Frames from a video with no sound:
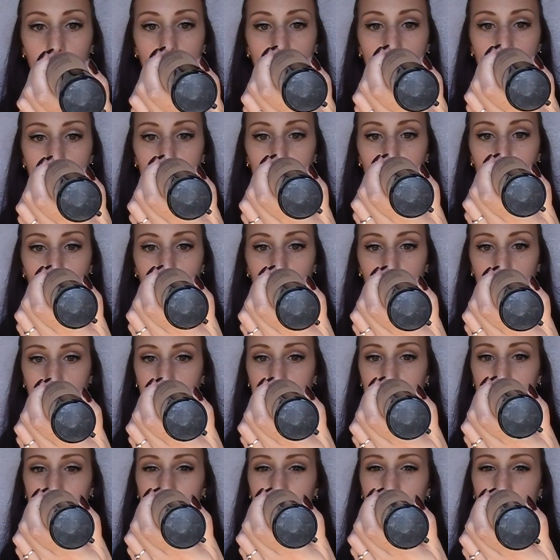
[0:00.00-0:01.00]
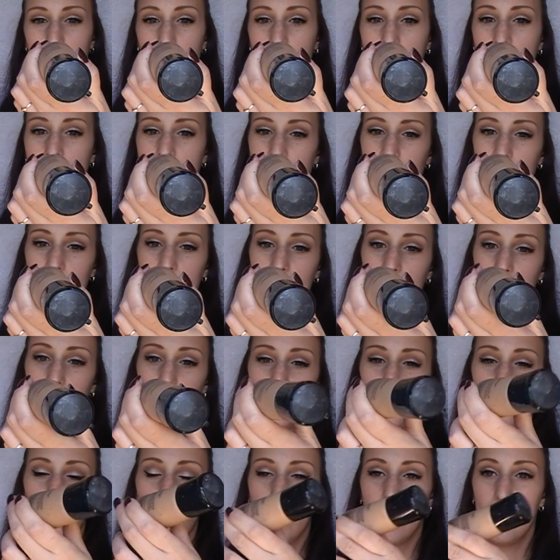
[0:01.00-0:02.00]
and mine is in
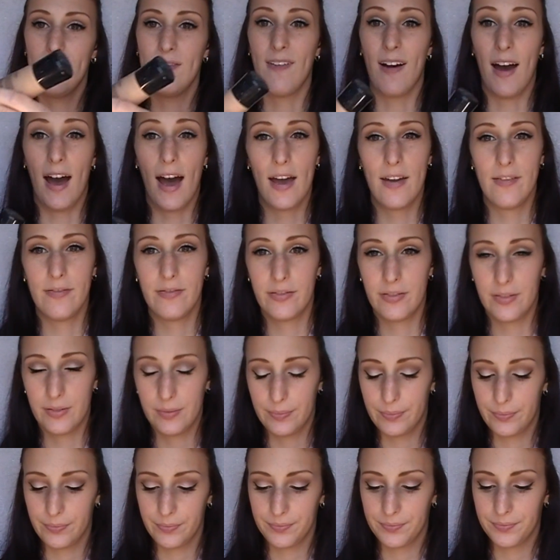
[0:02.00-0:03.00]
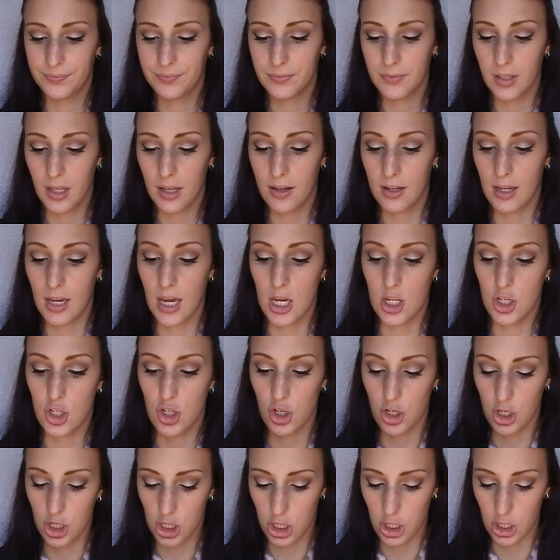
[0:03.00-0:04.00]
NC 25 in case
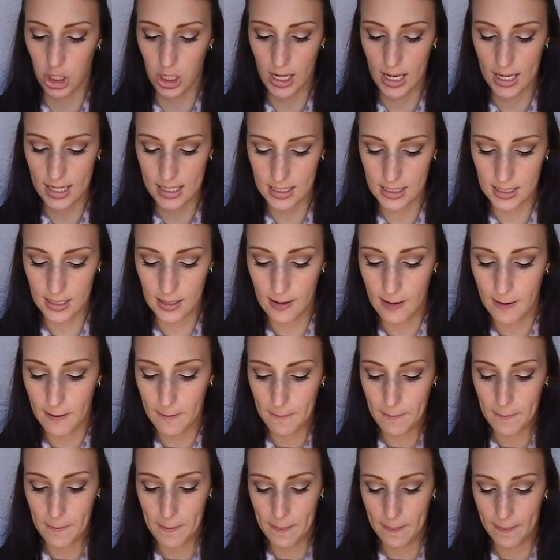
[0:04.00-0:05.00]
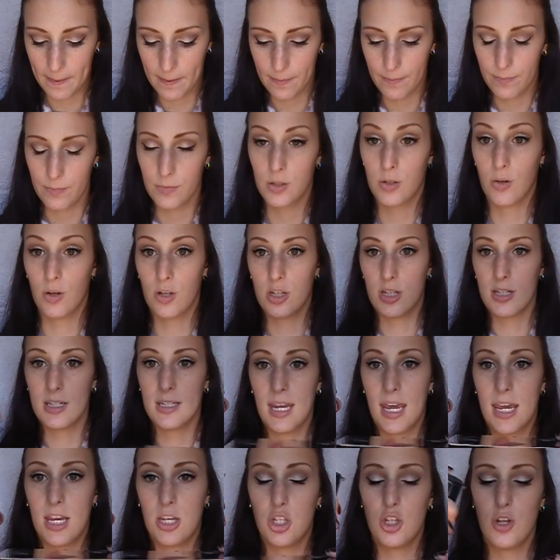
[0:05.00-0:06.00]
you're curious. So I just
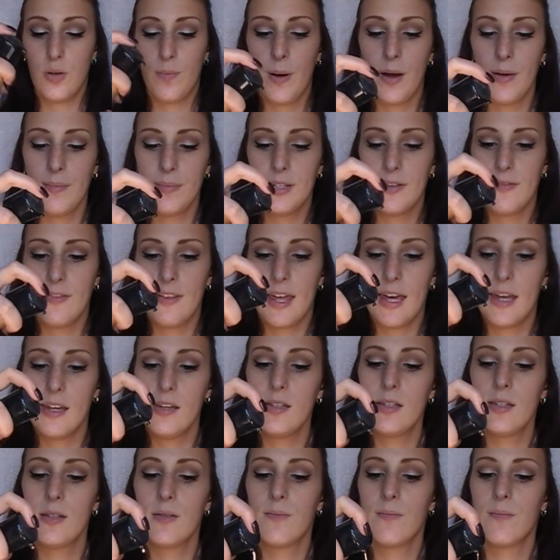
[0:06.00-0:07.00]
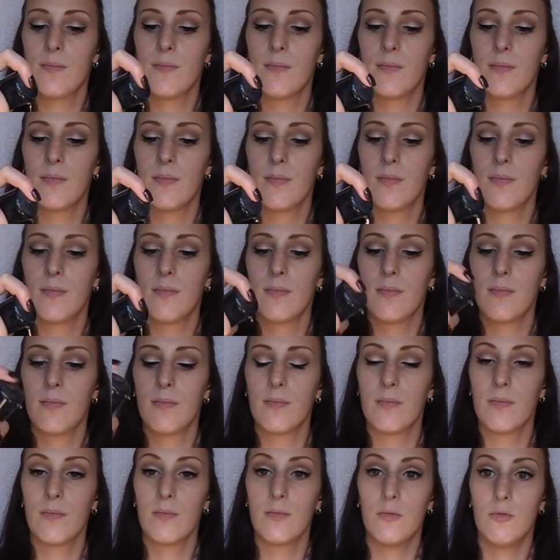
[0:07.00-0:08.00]
take 2 pumps of this
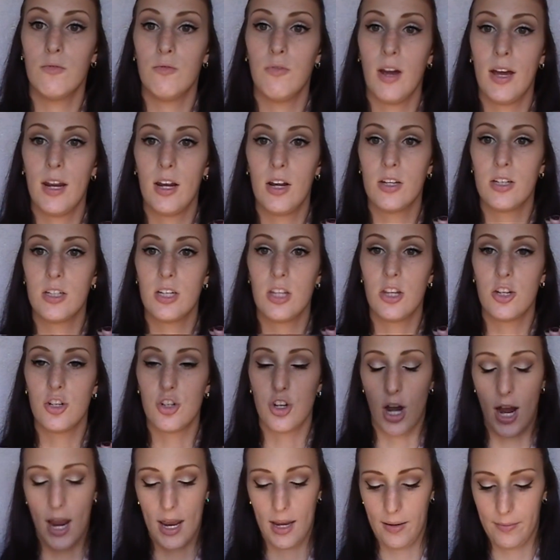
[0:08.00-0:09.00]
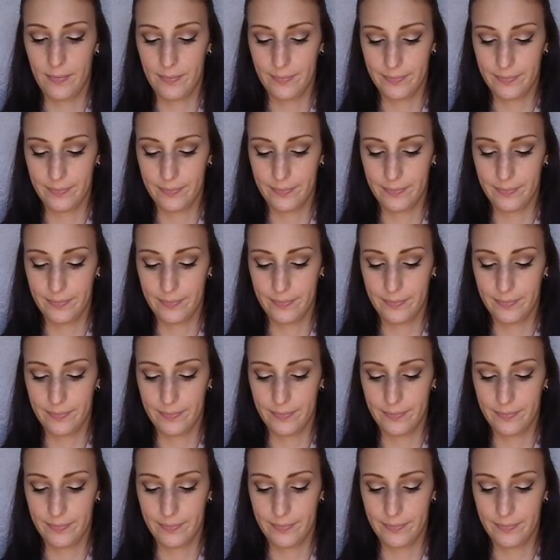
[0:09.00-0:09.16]
right onto the tray.